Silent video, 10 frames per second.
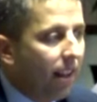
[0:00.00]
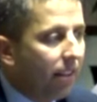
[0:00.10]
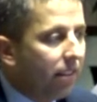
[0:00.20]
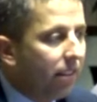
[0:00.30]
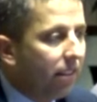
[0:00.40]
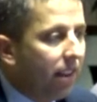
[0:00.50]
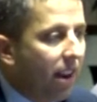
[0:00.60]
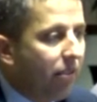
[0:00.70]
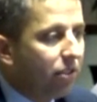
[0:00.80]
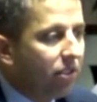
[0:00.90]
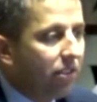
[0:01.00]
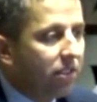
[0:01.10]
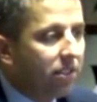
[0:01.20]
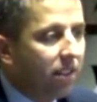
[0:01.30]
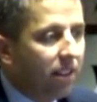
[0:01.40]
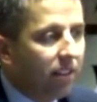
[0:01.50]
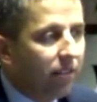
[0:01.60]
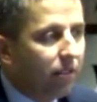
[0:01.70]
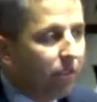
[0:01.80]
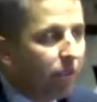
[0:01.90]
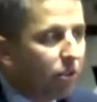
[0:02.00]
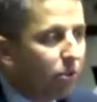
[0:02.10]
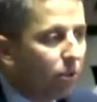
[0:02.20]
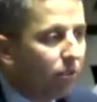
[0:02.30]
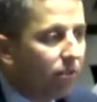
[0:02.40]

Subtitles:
And the average length of stay for those who